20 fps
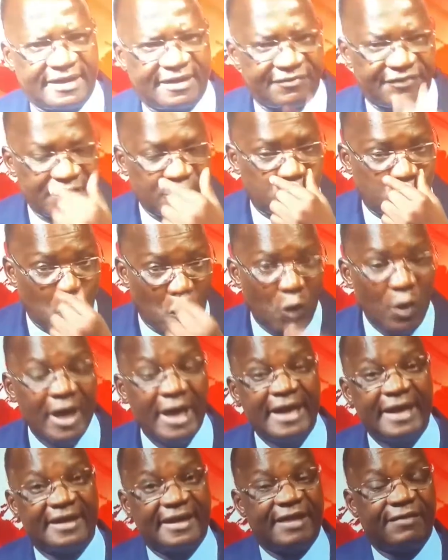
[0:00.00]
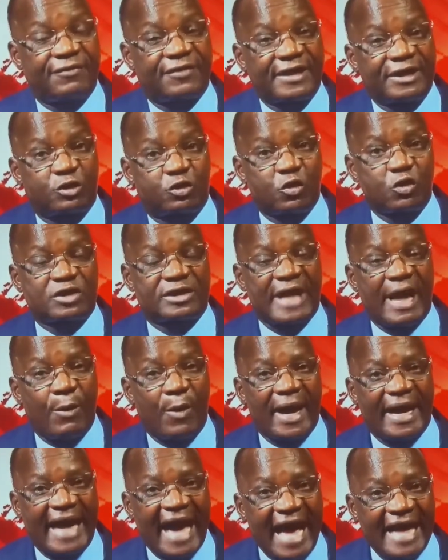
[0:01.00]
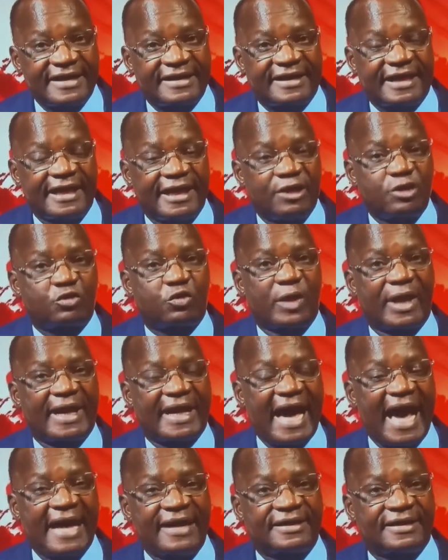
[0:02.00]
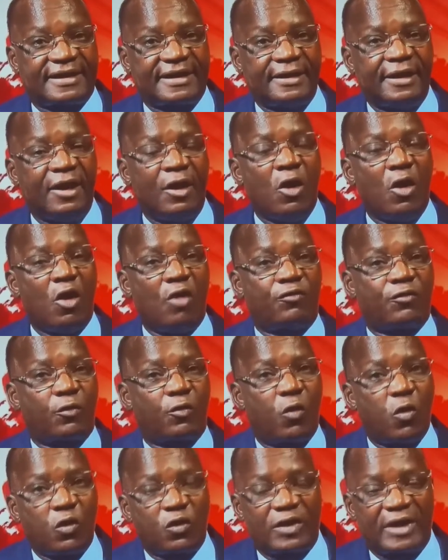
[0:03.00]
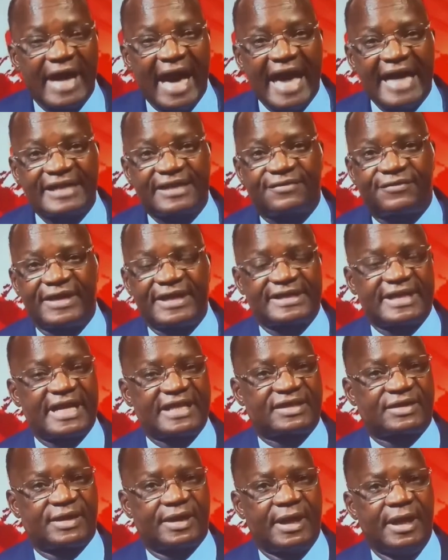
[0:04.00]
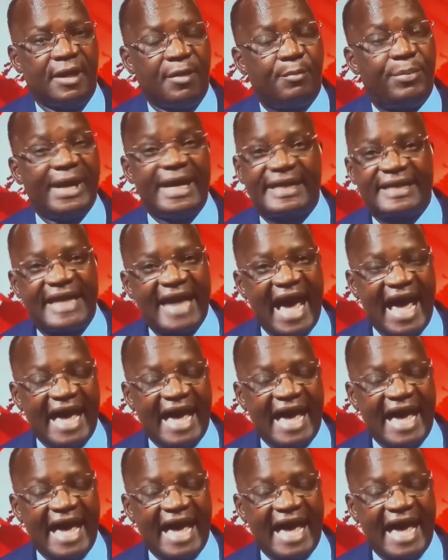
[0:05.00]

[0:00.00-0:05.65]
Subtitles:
individual. They've reduced our country into a country of good guys versus bad